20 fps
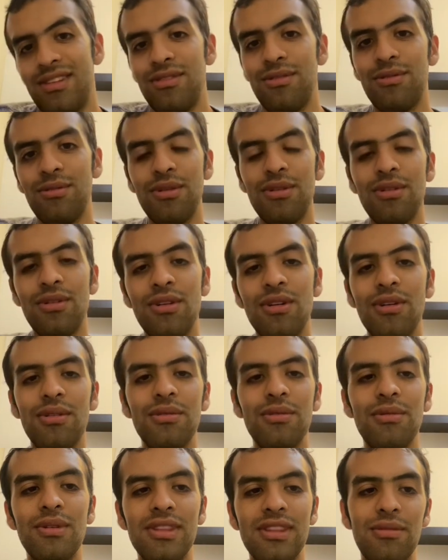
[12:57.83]
We don't
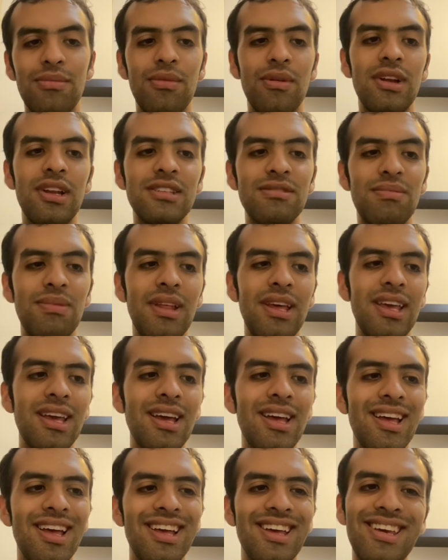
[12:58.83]
know what the opponent is
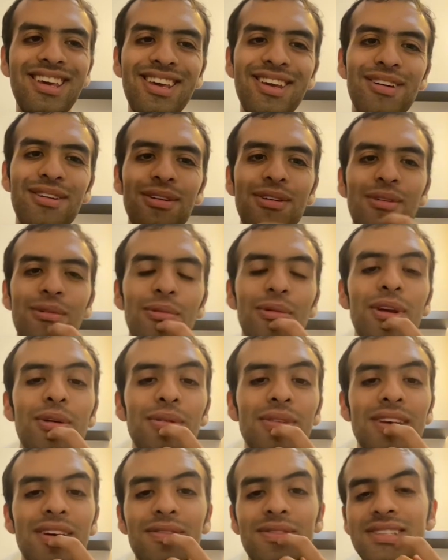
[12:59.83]
playing. Here we
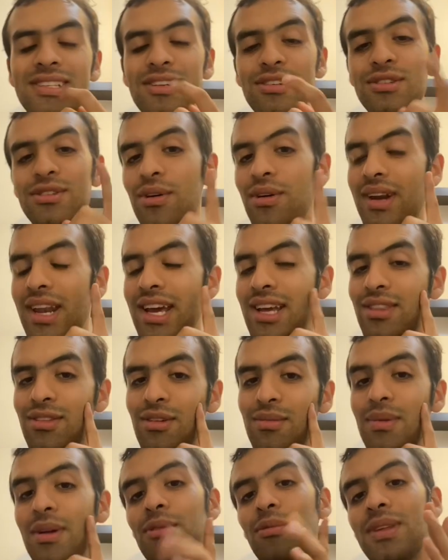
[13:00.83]
could have searched
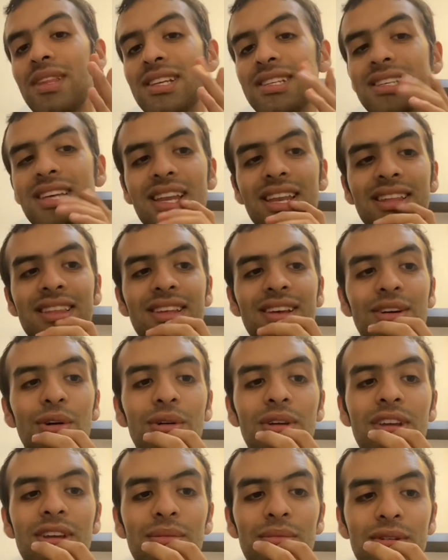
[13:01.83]
Connector, but we decided
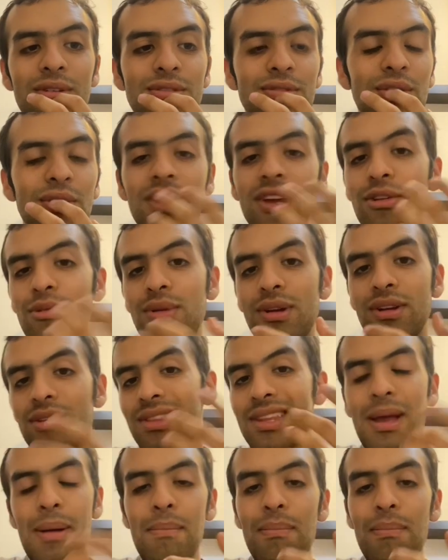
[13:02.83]
Ogier because Ogier will not can